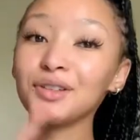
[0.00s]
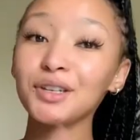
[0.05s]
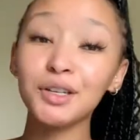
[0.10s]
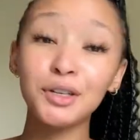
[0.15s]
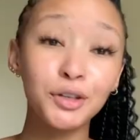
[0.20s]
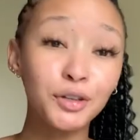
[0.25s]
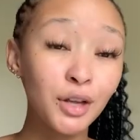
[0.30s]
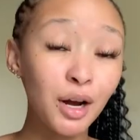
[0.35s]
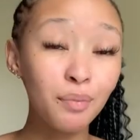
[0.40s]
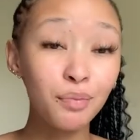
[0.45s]

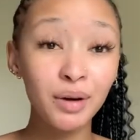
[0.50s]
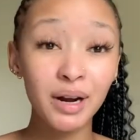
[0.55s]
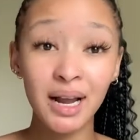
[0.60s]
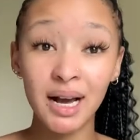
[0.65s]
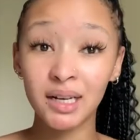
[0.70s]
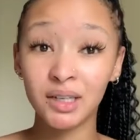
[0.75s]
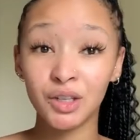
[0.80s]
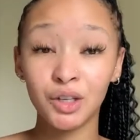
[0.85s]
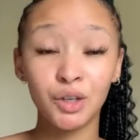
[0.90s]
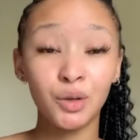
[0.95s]
stop
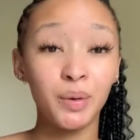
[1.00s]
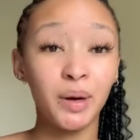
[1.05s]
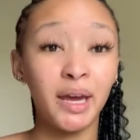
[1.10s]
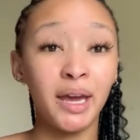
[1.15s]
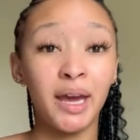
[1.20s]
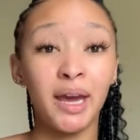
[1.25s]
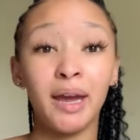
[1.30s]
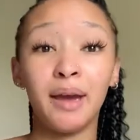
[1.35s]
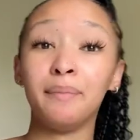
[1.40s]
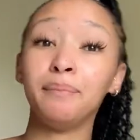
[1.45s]
relaxing your
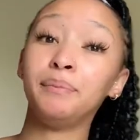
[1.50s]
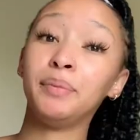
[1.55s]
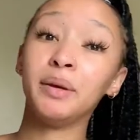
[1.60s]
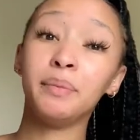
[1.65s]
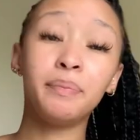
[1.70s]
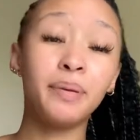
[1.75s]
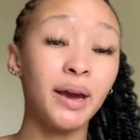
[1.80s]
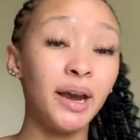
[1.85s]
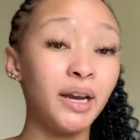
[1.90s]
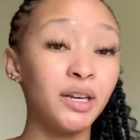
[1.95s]
hair. Be
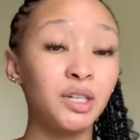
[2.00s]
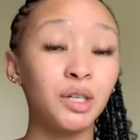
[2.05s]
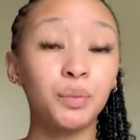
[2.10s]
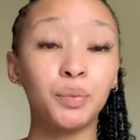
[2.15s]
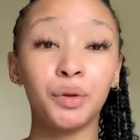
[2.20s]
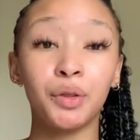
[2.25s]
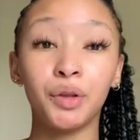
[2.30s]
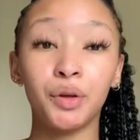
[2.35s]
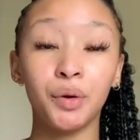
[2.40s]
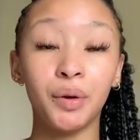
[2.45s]
patient
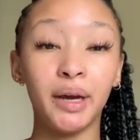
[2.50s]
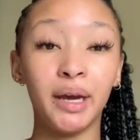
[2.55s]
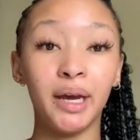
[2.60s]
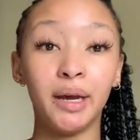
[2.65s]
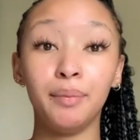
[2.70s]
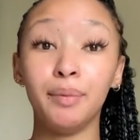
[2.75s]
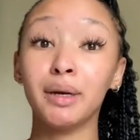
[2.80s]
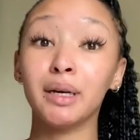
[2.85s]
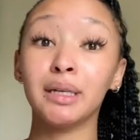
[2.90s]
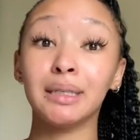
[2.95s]
with your hair
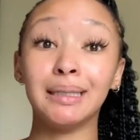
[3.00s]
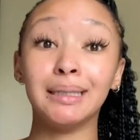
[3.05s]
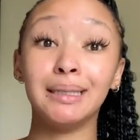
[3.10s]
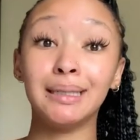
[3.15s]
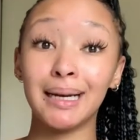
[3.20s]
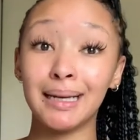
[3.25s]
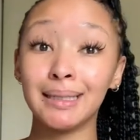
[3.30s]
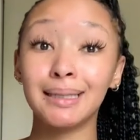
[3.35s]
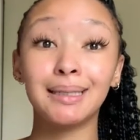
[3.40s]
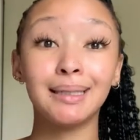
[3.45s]
because it
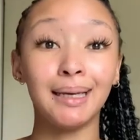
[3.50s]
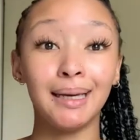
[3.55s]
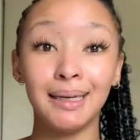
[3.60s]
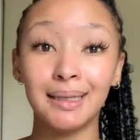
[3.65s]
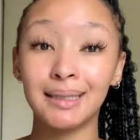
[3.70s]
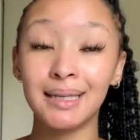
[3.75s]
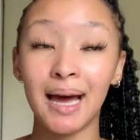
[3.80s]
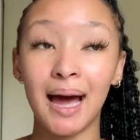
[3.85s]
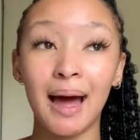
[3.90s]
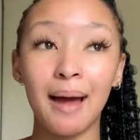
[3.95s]
does
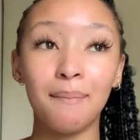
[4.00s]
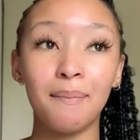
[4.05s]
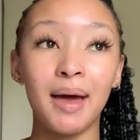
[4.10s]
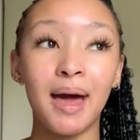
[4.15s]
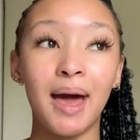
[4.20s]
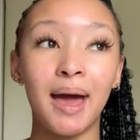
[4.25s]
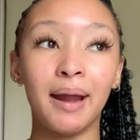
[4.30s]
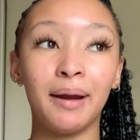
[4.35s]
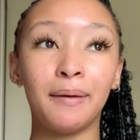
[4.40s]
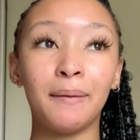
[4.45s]
take time.
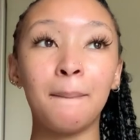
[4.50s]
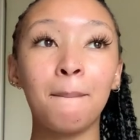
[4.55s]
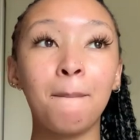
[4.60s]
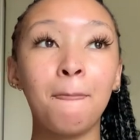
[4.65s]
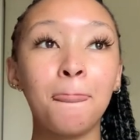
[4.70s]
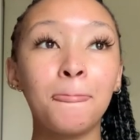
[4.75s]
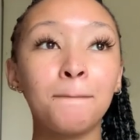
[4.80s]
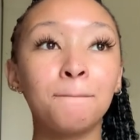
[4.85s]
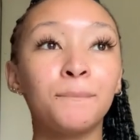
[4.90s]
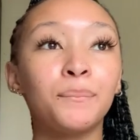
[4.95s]
And
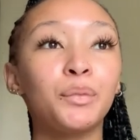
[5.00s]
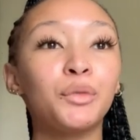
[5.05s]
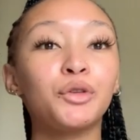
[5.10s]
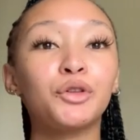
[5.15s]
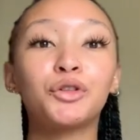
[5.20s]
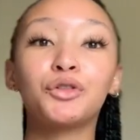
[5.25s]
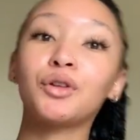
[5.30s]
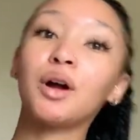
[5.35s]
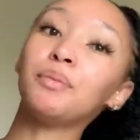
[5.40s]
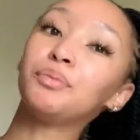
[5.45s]

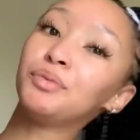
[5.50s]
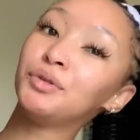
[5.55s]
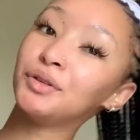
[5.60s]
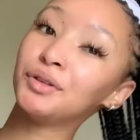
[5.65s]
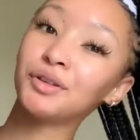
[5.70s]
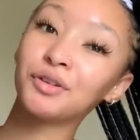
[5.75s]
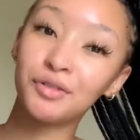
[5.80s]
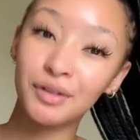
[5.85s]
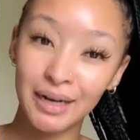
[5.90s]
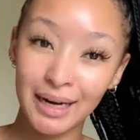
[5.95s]
stop
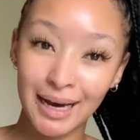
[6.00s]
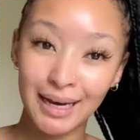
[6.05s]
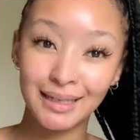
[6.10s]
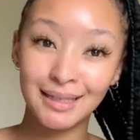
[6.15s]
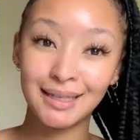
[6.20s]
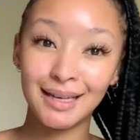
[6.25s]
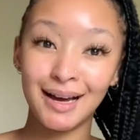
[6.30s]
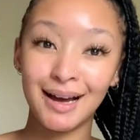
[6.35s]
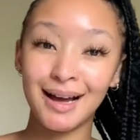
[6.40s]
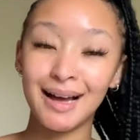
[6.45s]
using
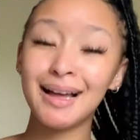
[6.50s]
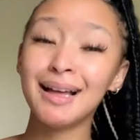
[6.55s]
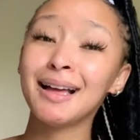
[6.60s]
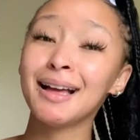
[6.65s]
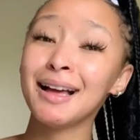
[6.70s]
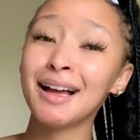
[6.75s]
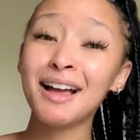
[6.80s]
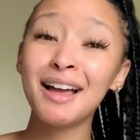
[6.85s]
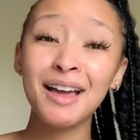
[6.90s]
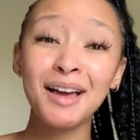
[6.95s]
relaxer
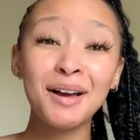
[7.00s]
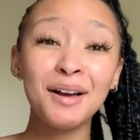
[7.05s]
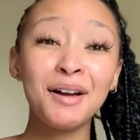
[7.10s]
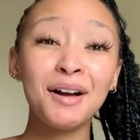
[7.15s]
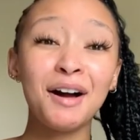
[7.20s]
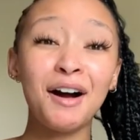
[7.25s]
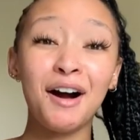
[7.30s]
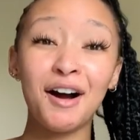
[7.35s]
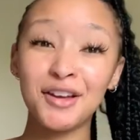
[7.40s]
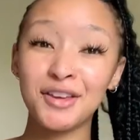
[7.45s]

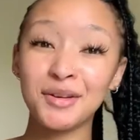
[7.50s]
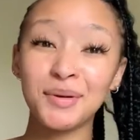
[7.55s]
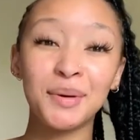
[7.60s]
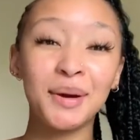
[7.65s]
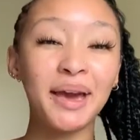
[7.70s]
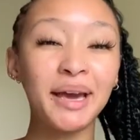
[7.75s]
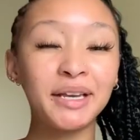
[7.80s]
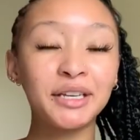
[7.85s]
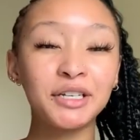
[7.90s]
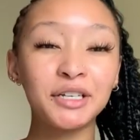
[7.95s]
on your
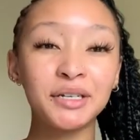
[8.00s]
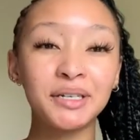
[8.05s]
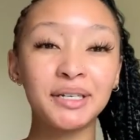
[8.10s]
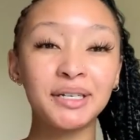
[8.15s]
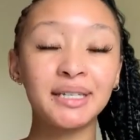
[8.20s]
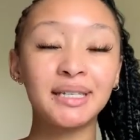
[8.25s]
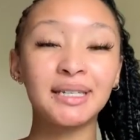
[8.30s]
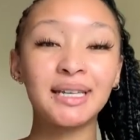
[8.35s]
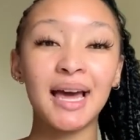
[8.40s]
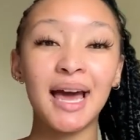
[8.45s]

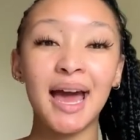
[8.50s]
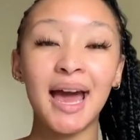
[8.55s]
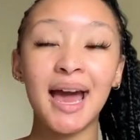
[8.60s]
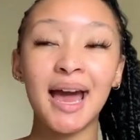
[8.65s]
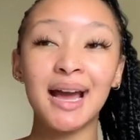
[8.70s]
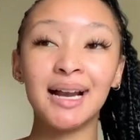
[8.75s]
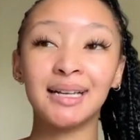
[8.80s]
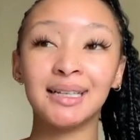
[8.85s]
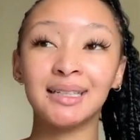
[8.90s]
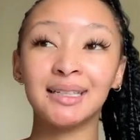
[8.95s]
edges
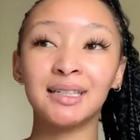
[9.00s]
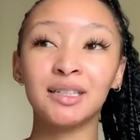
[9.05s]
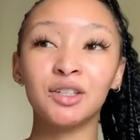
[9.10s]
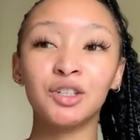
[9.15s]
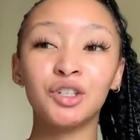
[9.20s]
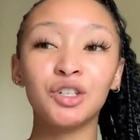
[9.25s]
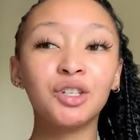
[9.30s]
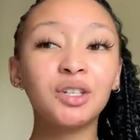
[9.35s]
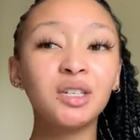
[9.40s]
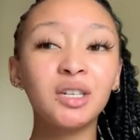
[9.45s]
and
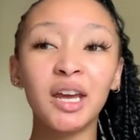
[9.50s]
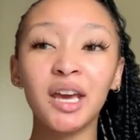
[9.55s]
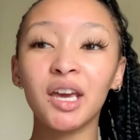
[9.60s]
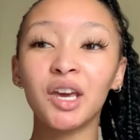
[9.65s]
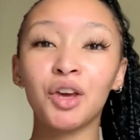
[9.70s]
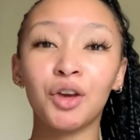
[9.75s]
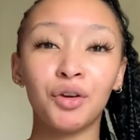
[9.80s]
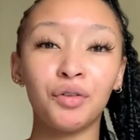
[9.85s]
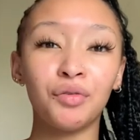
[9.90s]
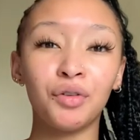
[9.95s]
just take
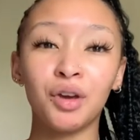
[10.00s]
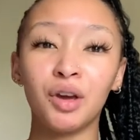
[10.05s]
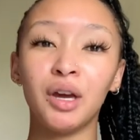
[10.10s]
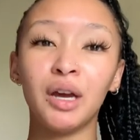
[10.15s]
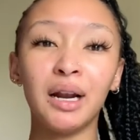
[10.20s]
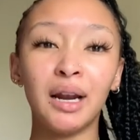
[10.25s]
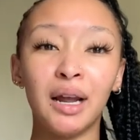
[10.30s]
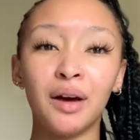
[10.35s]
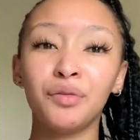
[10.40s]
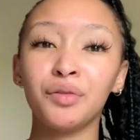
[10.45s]
care of your hair.
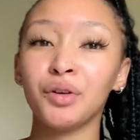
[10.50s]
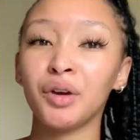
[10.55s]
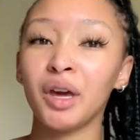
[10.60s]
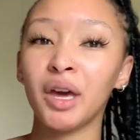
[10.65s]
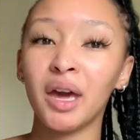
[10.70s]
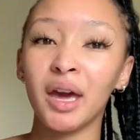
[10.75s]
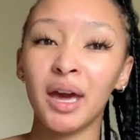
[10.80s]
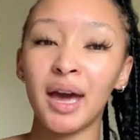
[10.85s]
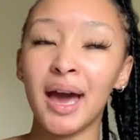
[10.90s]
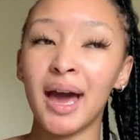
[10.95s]
Love your
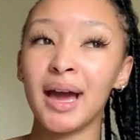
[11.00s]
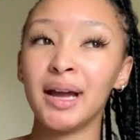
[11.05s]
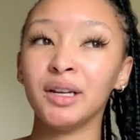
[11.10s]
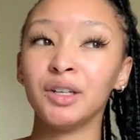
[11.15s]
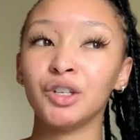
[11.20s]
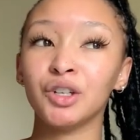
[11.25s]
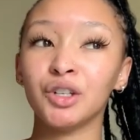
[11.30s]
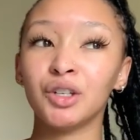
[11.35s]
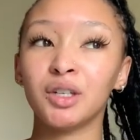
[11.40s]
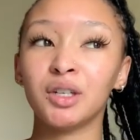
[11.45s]
hair and
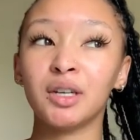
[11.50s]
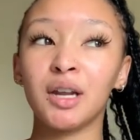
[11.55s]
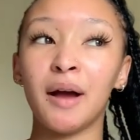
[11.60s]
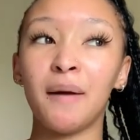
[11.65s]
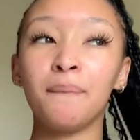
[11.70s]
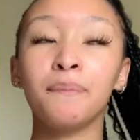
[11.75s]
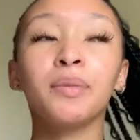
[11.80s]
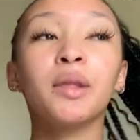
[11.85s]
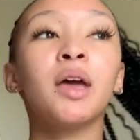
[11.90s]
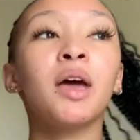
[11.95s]
just
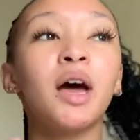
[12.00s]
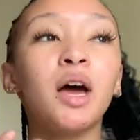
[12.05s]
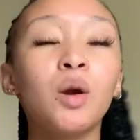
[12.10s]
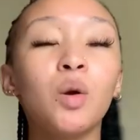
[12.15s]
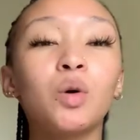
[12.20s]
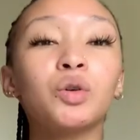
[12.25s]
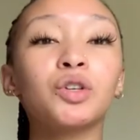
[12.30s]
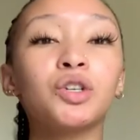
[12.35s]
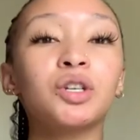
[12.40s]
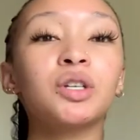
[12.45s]
and
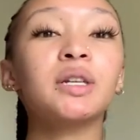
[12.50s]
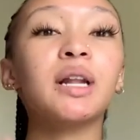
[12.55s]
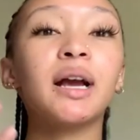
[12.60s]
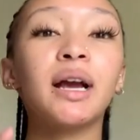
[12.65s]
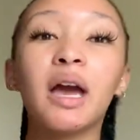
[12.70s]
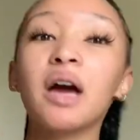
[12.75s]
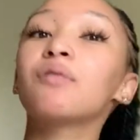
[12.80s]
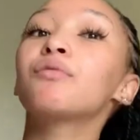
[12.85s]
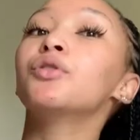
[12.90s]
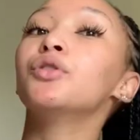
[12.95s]
also just like
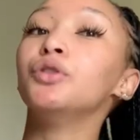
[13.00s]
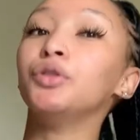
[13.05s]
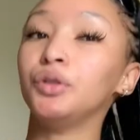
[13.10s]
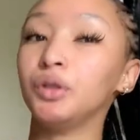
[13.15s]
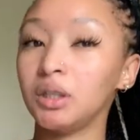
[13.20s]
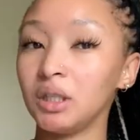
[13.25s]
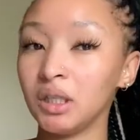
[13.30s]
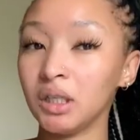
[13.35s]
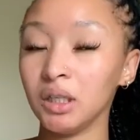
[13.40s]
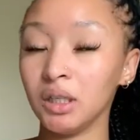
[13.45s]
have a
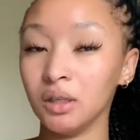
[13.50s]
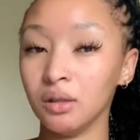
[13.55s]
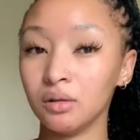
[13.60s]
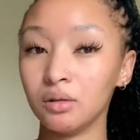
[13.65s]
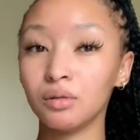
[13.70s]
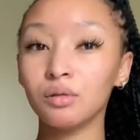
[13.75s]
routine,